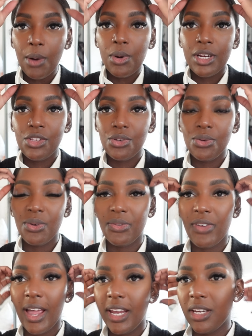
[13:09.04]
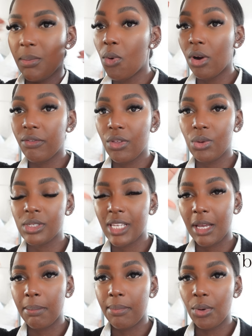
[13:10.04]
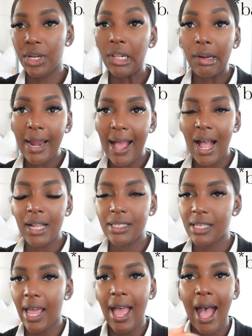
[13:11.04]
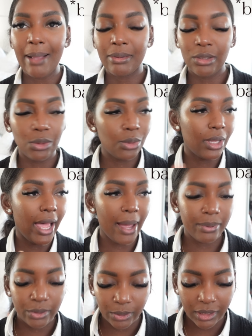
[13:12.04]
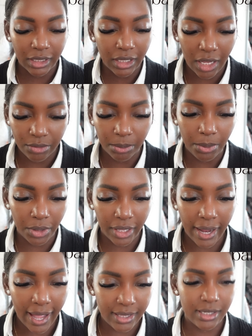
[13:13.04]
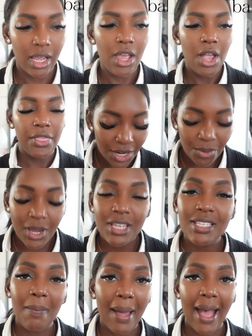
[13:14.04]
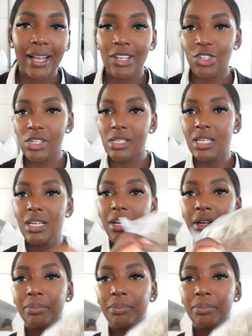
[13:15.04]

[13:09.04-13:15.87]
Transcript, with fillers: wanted to find more of those like boiler hats. I absolutely love boiler hats. Anyways, the package is here,